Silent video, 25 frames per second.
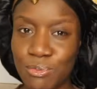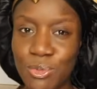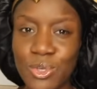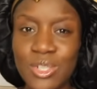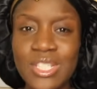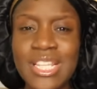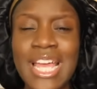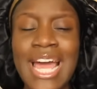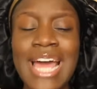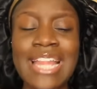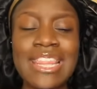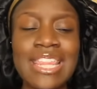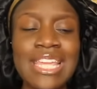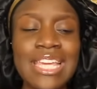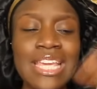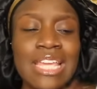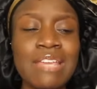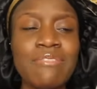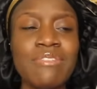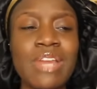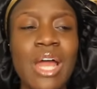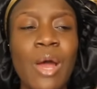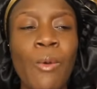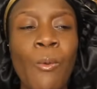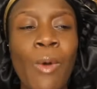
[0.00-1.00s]
Because I think
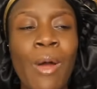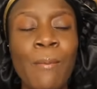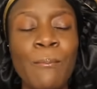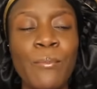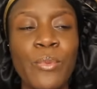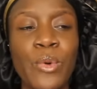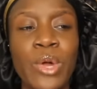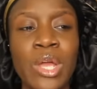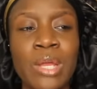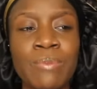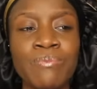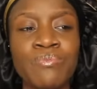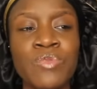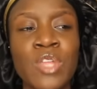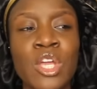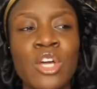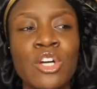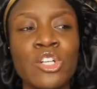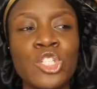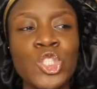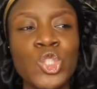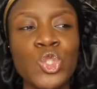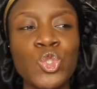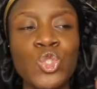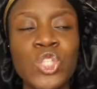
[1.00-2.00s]
even at one point,
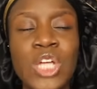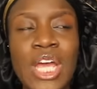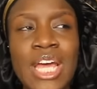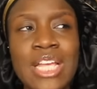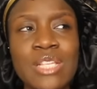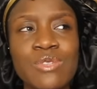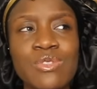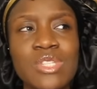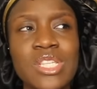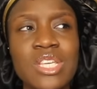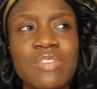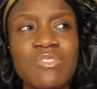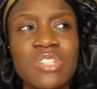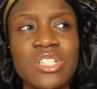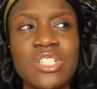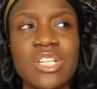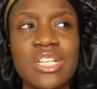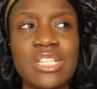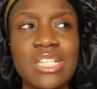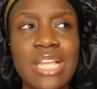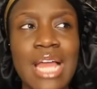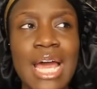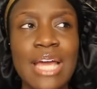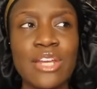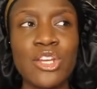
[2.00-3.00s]
Georgia S was even
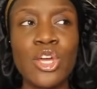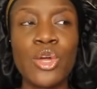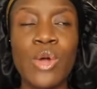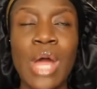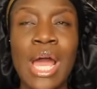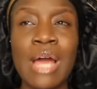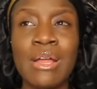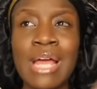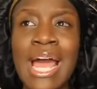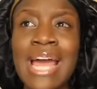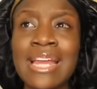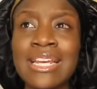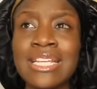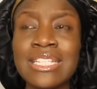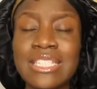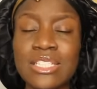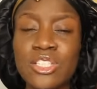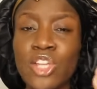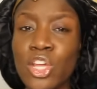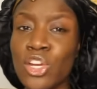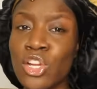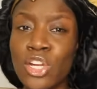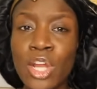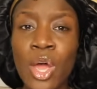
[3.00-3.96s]
just like, no, I need to